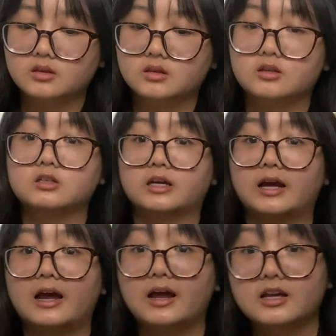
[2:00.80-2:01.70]
there's like
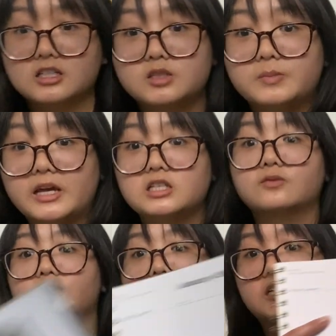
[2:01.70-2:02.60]
space
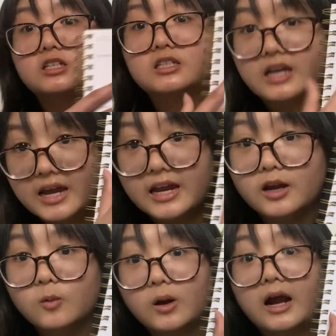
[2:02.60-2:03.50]
for each day
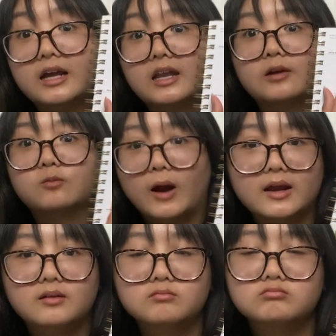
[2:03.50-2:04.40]
where I can like write
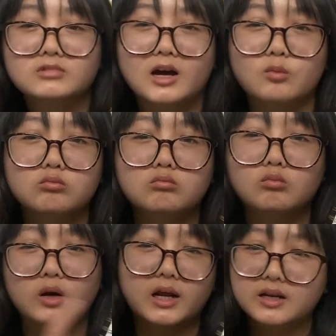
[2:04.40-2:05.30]
down
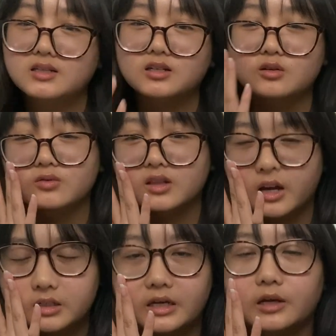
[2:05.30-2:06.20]
what I need to do for
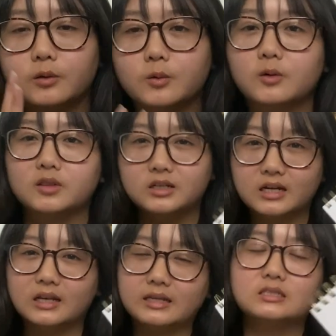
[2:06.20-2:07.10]
that day or the deadlines